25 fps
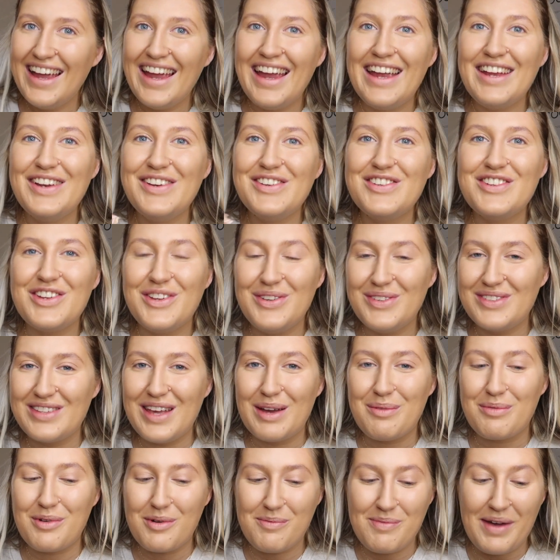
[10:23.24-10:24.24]
in 2
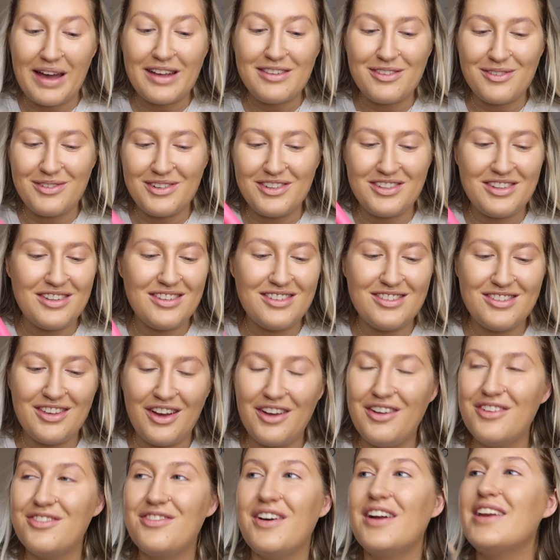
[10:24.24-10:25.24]
separate beds, which is
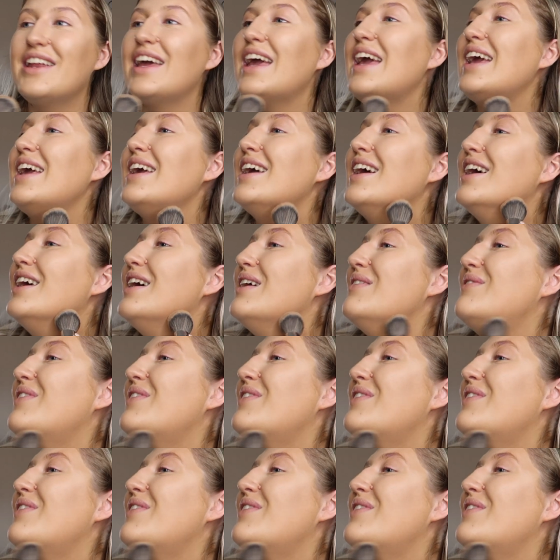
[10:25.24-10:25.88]
so funny.